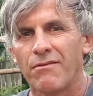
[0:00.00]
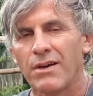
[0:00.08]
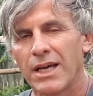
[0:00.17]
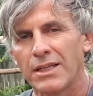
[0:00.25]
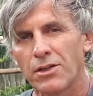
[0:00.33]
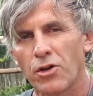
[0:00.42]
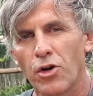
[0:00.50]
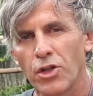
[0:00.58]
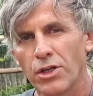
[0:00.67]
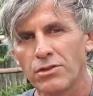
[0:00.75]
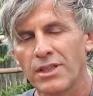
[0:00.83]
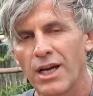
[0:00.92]
then
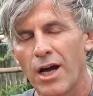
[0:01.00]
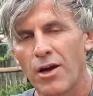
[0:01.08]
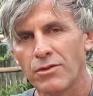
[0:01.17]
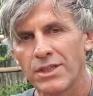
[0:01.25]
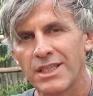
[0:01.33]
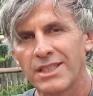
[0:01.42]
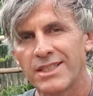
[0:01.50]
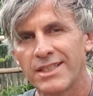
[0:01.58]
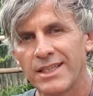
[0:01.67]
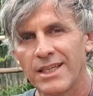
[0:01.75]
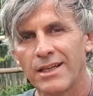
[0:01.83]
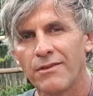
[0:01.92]
Coron town is
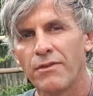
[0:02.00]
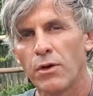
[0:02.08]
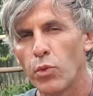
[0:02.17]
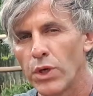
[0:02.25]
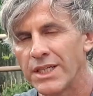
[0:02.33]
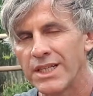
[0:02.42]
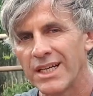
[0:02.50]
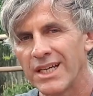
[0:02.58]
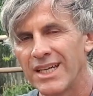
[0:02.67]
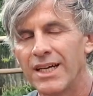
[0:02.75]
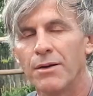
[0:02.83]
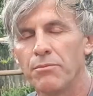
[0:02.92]
still the winner
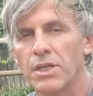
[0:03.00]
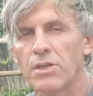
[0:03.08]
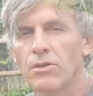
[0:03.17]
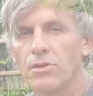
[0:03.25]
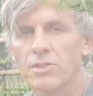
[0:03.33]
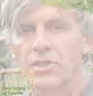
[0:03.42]
here, because